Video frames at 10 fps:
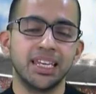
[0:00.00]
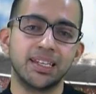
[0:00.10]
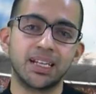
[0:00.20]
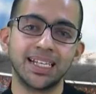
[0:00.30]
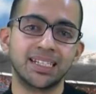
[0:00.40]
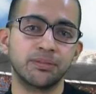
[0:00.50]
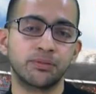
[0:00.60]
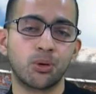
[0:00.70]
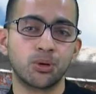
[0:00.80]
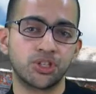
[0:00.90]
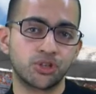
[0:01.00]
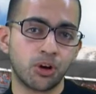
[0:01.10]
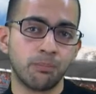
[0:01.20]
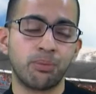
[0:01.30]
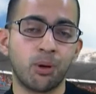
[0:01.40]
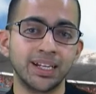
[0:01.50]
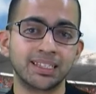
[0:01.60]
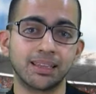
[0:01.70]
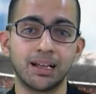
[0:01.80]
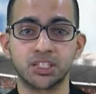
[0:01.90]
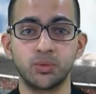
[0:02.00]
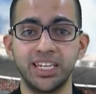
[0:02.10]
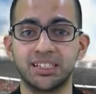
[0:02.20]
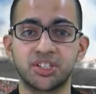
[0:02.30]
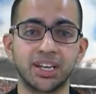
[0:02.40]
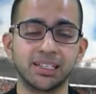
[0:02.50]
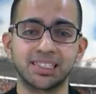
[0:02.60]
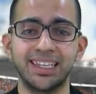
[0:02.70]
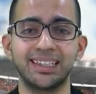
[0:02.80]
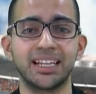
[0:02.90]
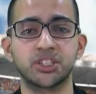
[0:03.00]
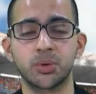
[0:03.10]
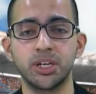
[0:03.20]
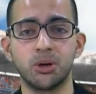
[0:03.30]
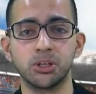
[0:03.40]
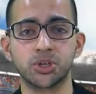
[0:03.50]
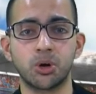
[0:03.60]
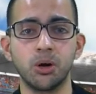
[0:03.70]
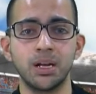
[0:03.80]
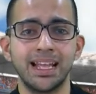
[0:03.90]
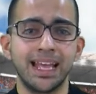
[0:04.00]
United, of course, dropped points last week to Chelsea in that 3-3 draw,